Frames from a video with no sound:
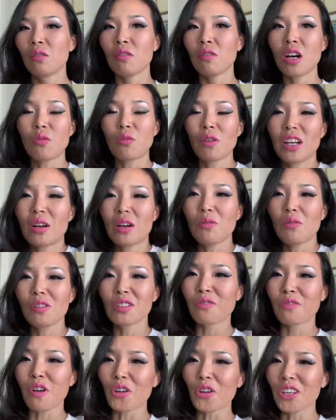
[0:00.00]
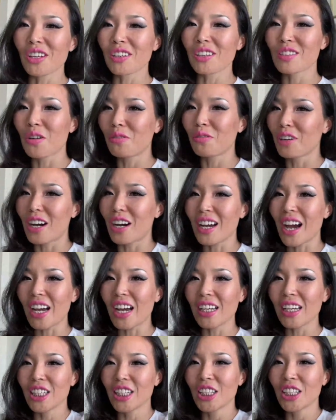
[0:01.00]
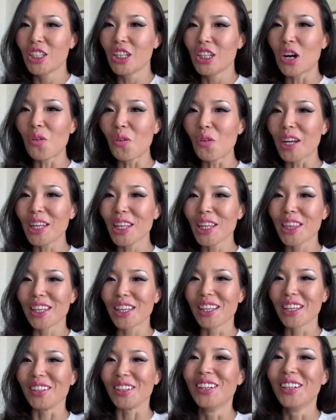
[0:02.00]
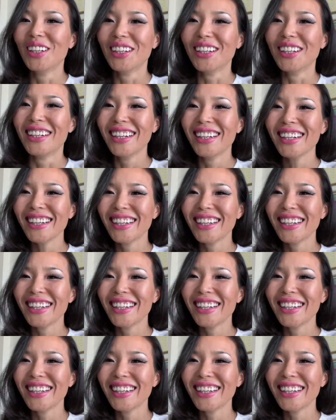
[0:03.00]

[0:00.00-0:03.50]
Well, oh, when I was four years old, I, I didn't know anything, you know.